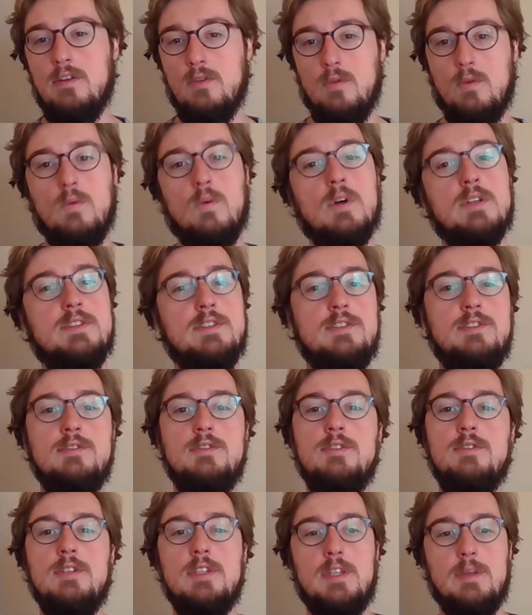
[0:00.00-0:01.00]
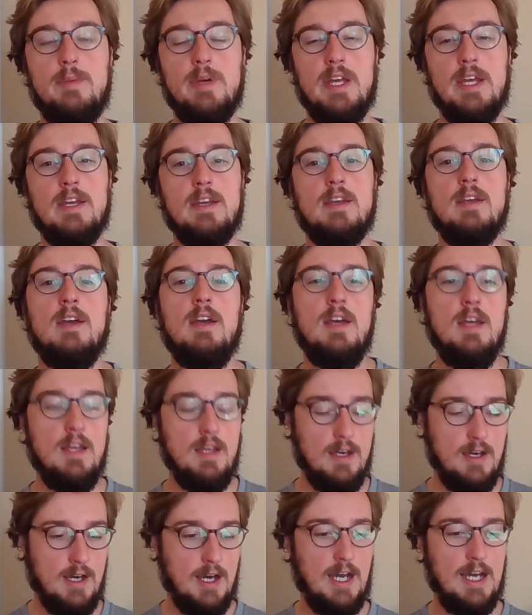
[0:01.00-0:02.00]
What did you do at the bank?
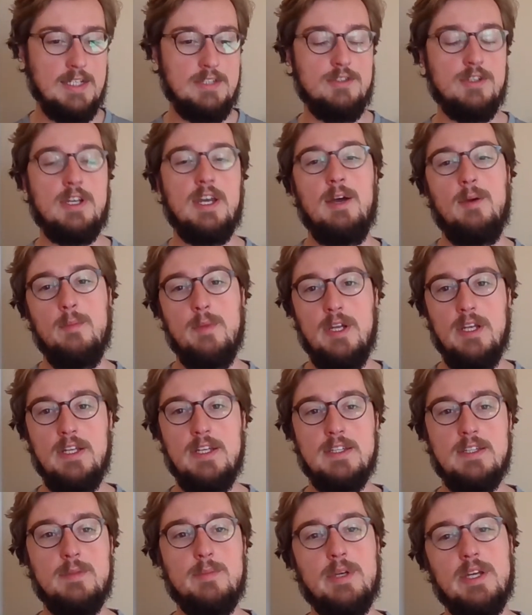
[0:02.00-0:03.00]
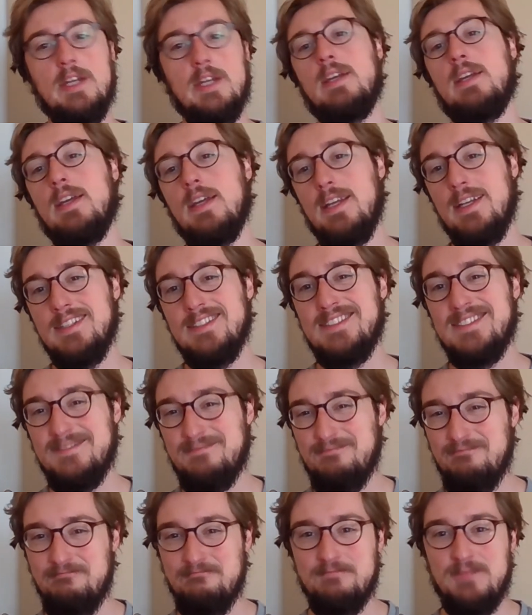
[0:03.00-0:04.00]
I took out money at the bank.
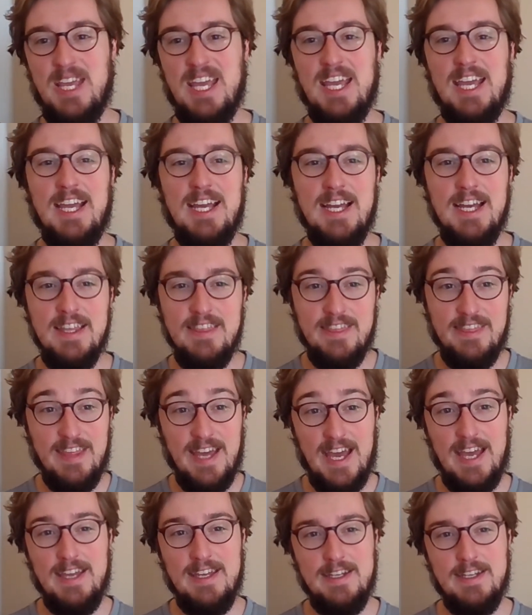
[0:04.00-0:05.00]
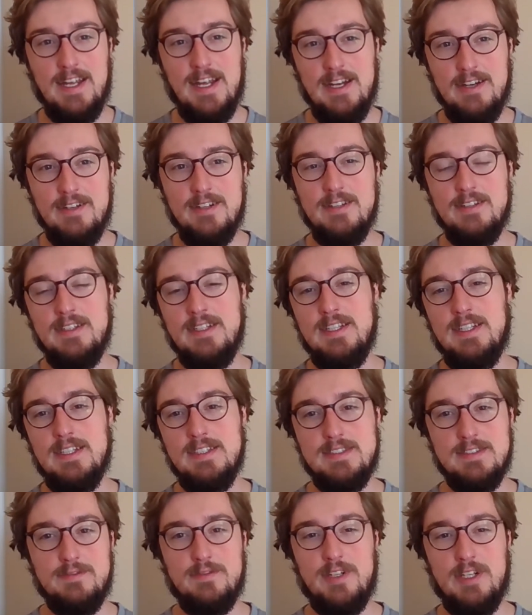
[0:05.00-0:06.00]
And that inherently
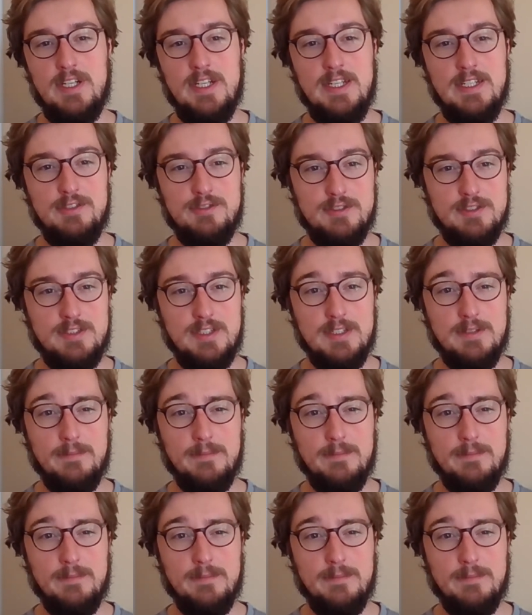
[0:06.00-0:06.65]
isn't very interesting.